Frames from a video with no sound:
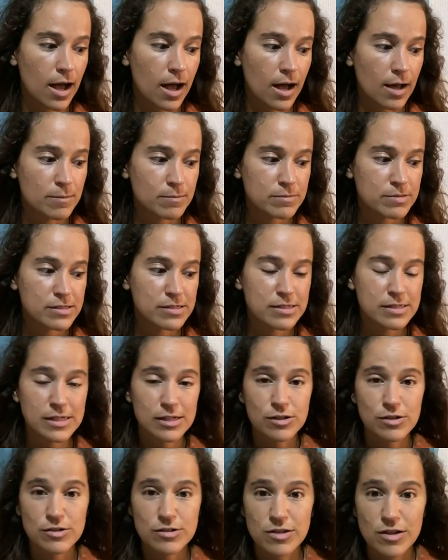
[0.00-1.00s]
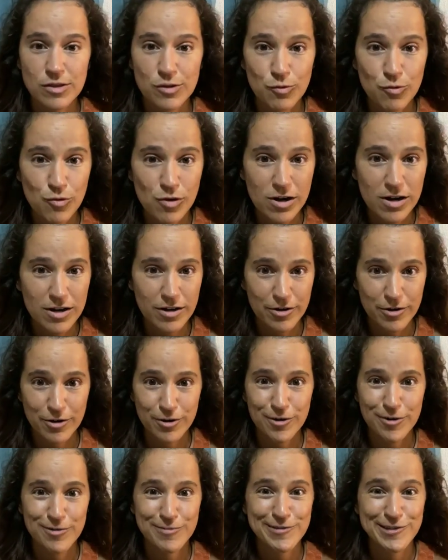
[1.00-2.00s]
um, stickers on the
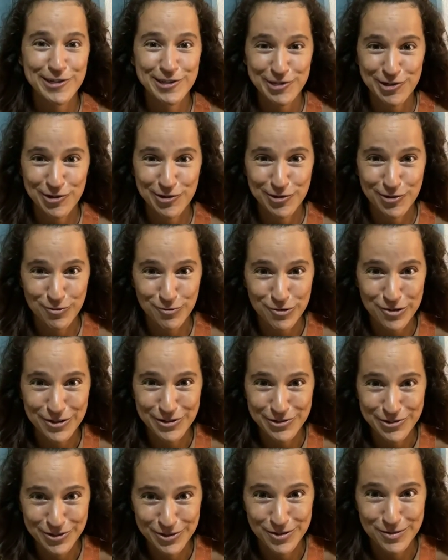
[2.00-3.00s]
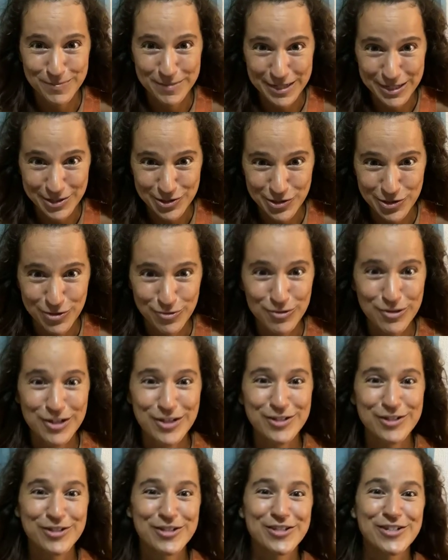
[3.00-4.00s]
water to turn the water into magic
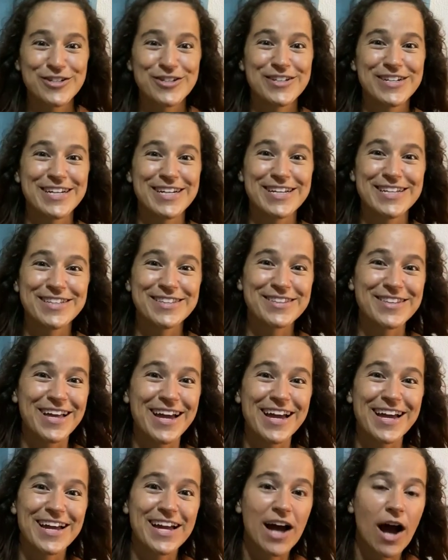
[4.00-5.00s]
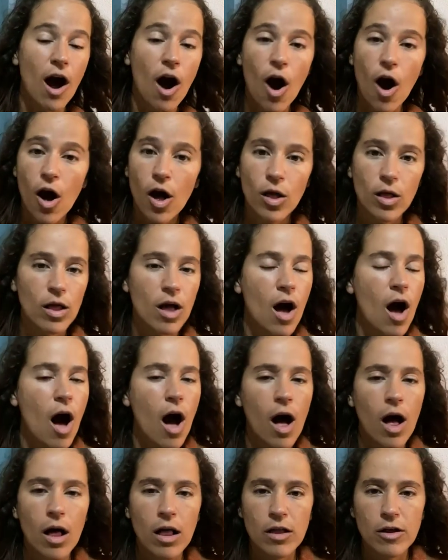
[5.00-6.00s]
water and like all
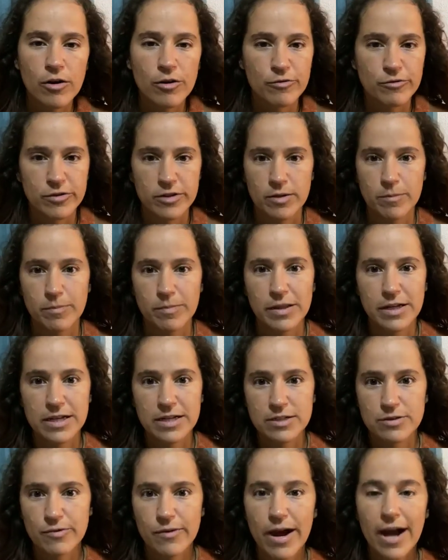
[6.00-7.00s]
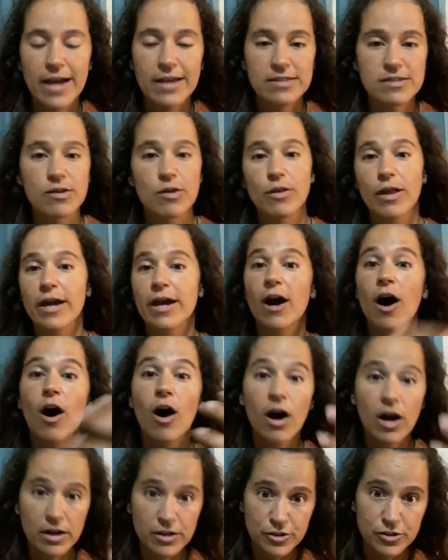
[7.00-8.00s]
all over the place right so like
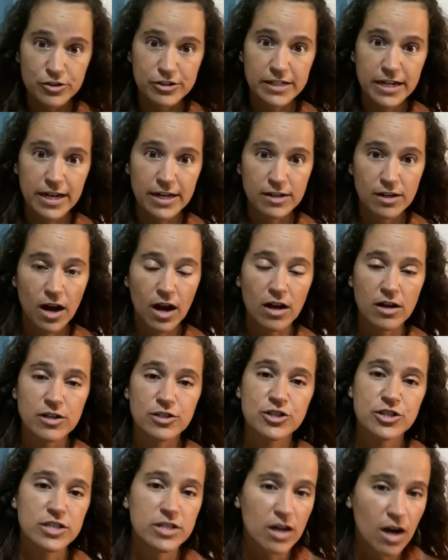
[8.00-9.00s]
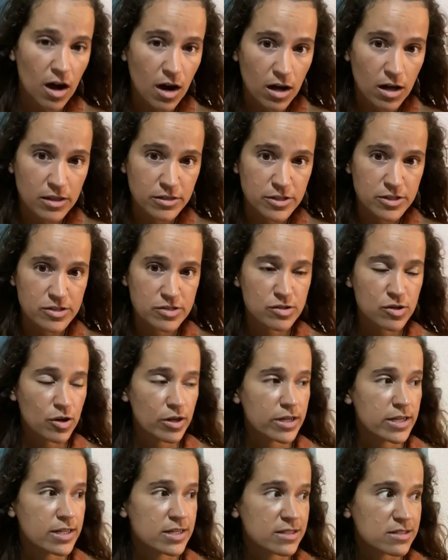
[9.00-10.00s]
on your technology on the
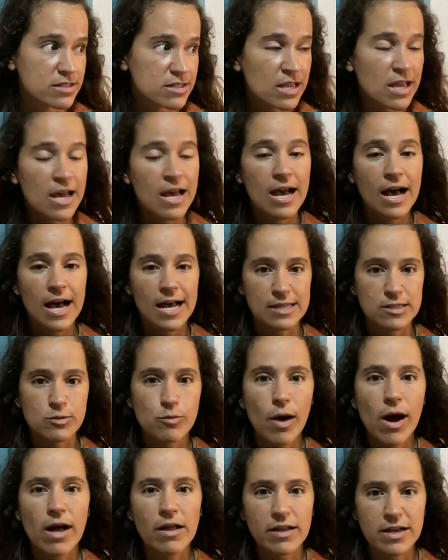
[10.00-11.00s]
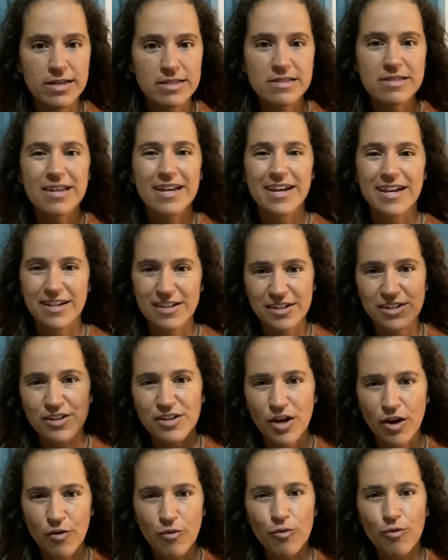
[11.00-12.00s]
screens as well as like
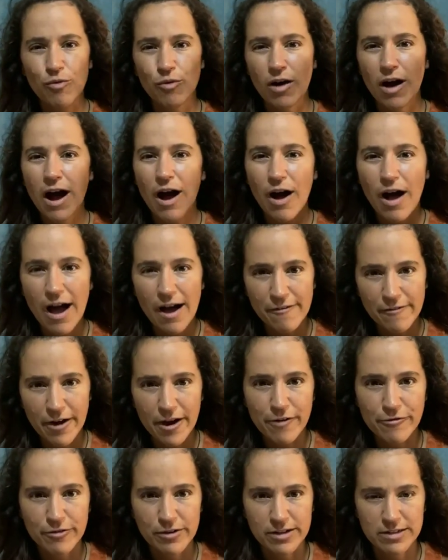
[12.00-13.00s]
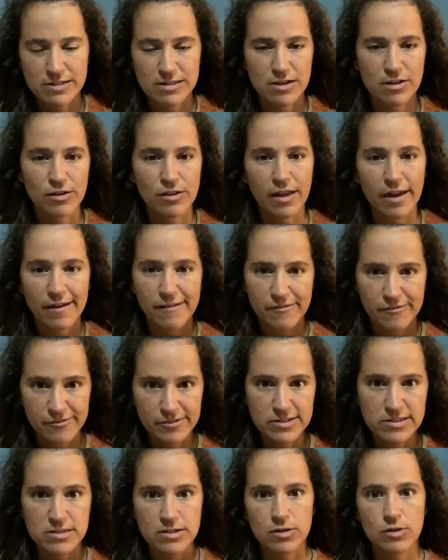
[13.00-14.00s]
you know i'll have offerings that are like
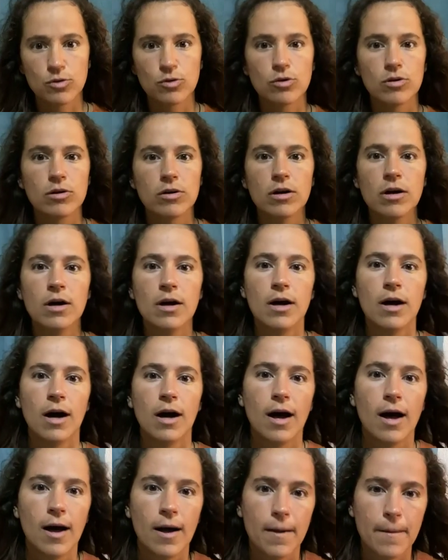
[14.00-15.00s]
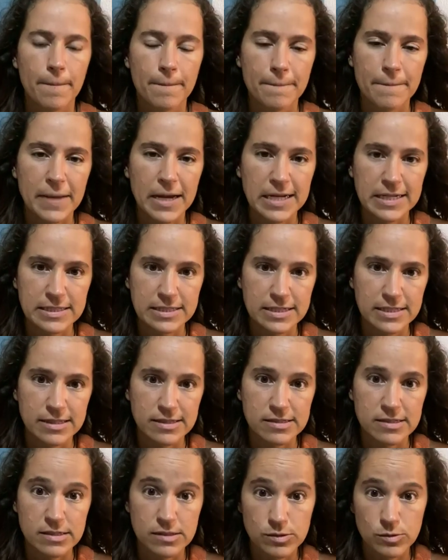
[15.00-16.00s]
physical um,
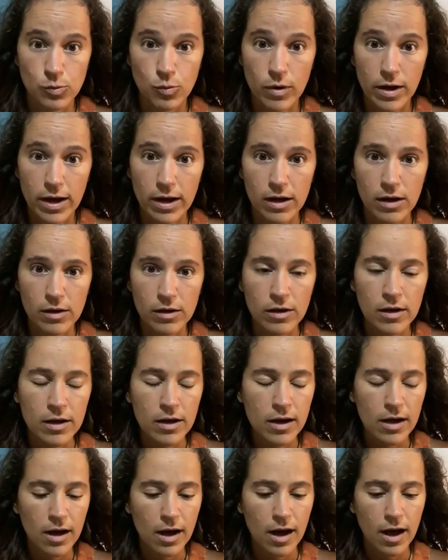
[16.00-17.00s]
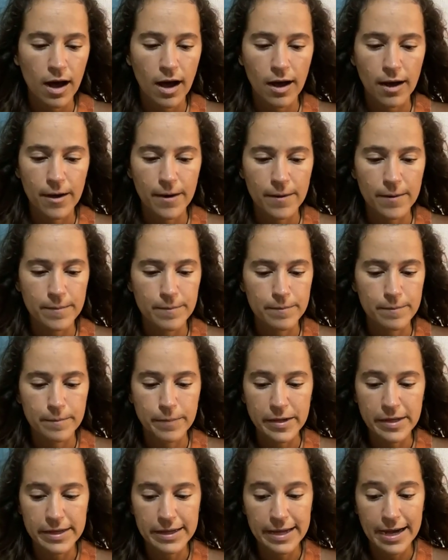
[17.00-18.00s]
paintings as well uh,
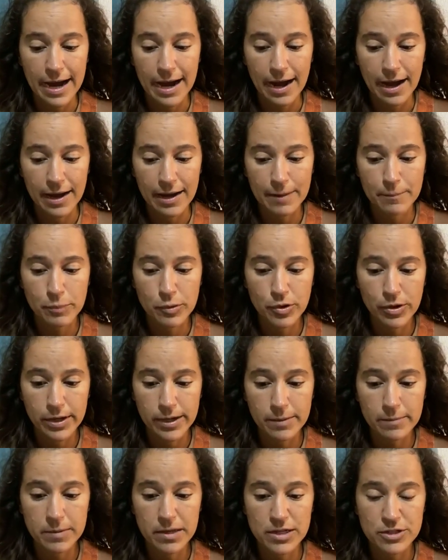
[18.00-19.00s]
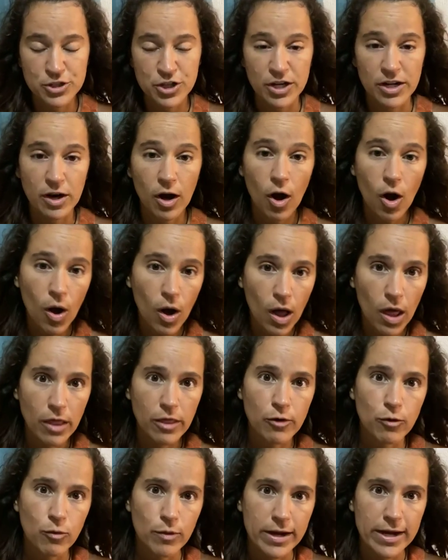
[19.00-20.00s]
but yeah, pretty much in
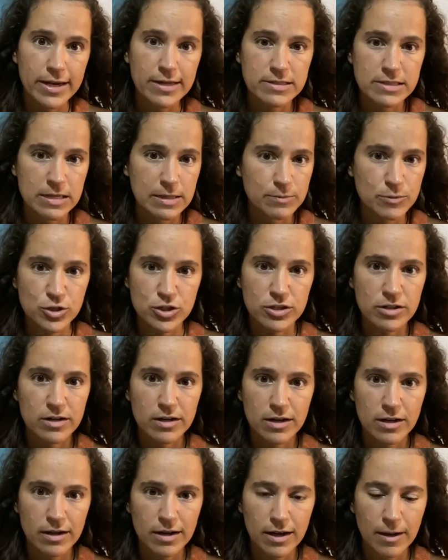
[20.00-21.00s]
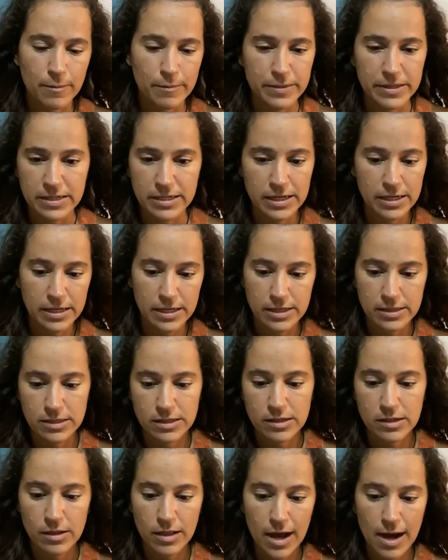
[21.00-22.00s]
all the ways. And I'm sure I'll, I'll, be
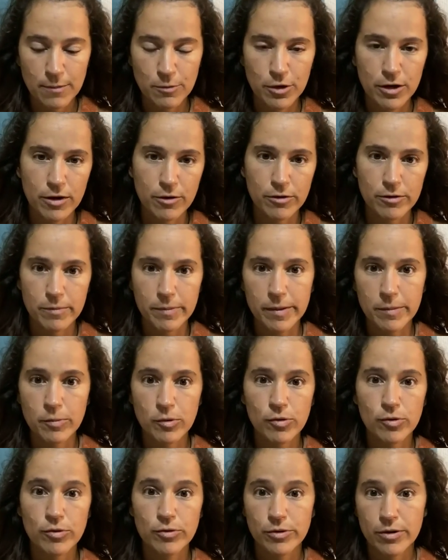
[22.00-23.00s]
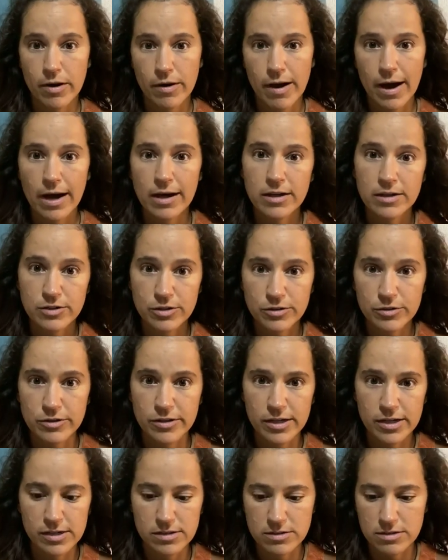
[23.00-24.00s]
needing to collaborate with people who know how to
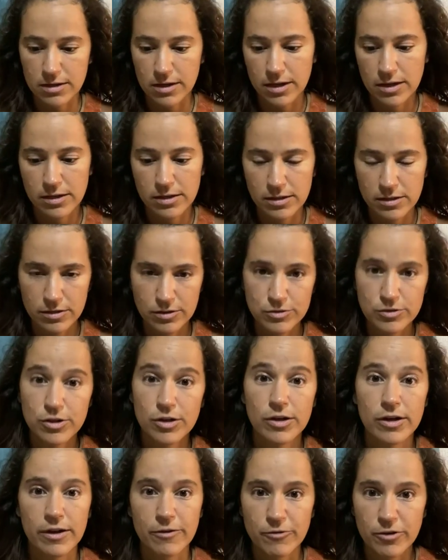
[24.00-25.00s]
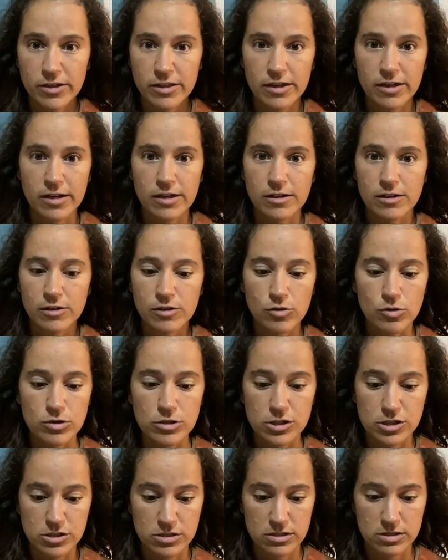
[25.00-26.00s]
do things like you know turn everything into
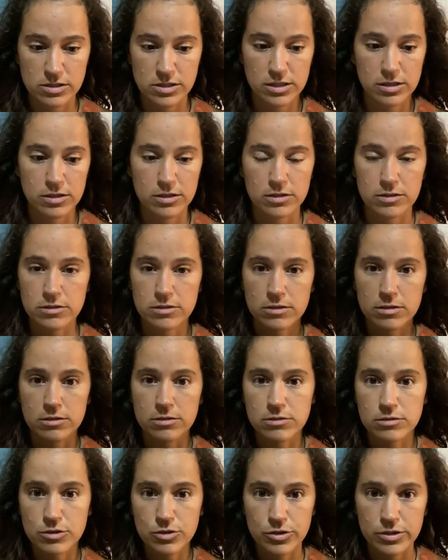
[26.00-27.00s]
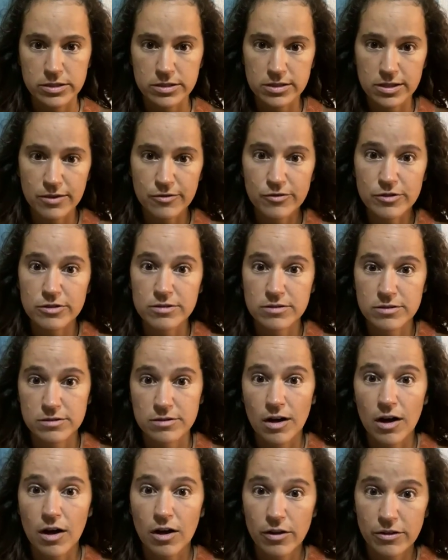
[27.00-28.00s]
gorgeous stickers and screensavers
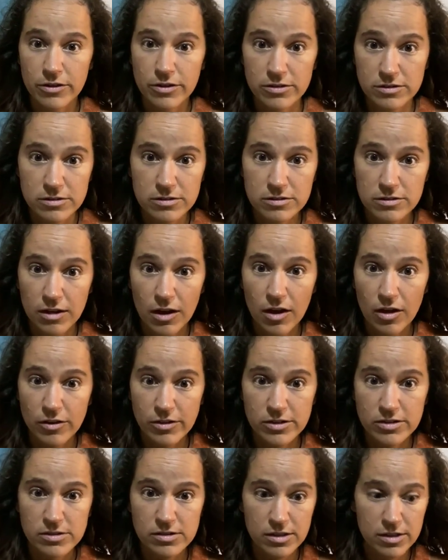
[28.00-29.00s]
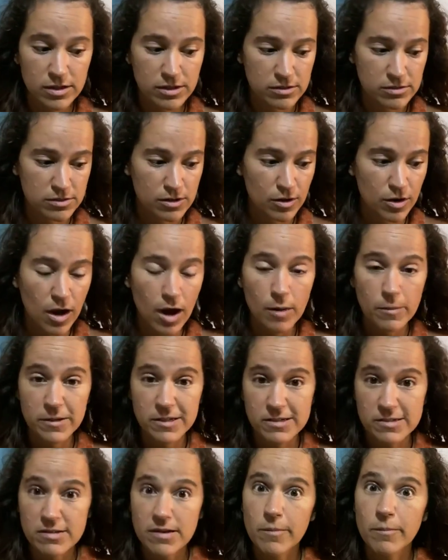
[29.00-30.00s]
and all of these all of these things. So I'll
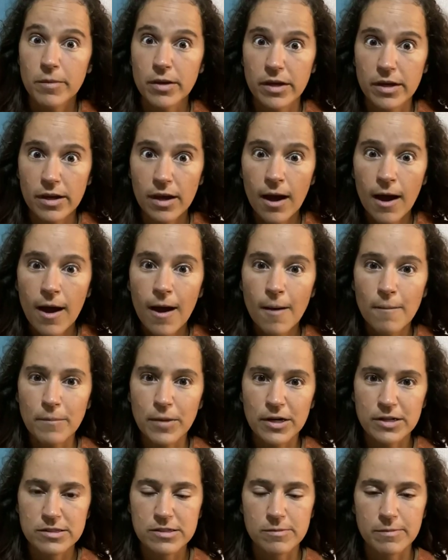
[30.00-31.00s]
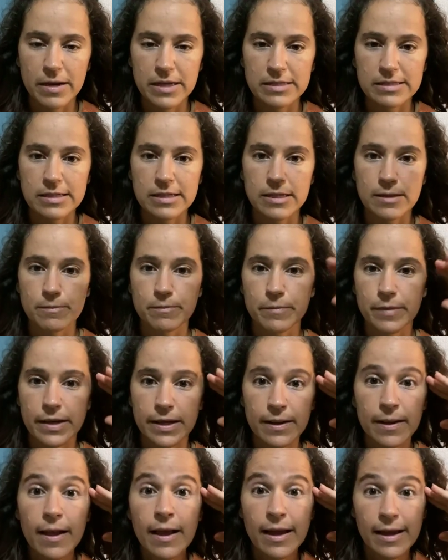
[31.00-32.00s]
be assembling parts of my team.
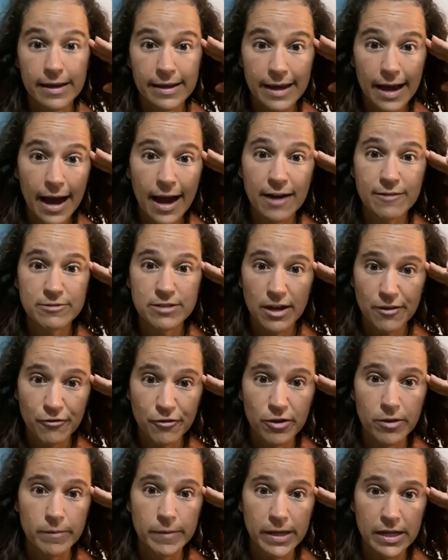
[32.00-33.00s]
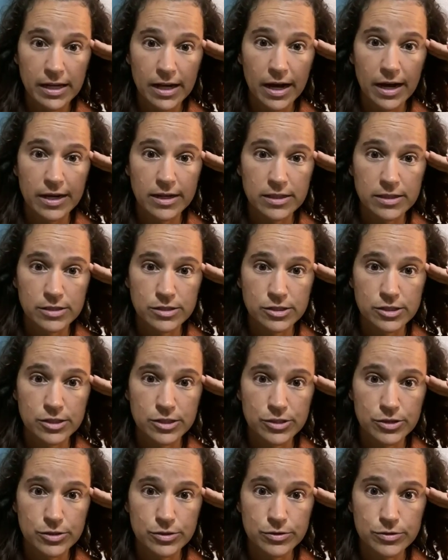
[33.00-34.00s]
But yeah, I've definitely been guided
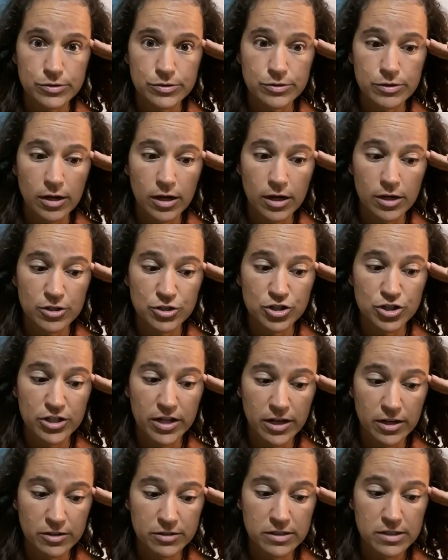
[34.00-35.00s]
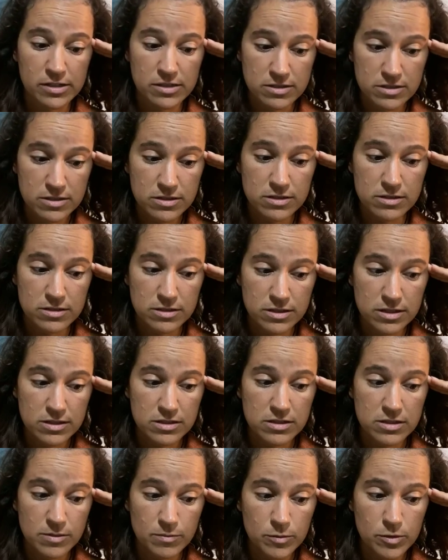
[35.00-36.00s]
to uh, share these
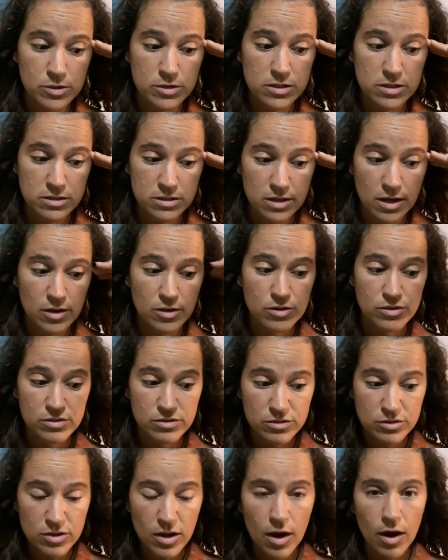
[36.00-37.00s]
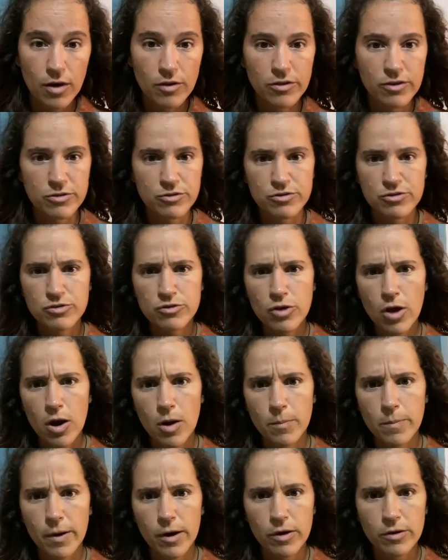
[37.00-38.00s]
these symbols because they are so they're
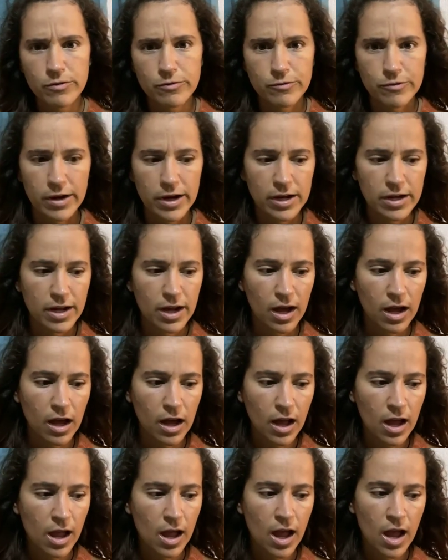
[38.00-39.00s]
so potent right now.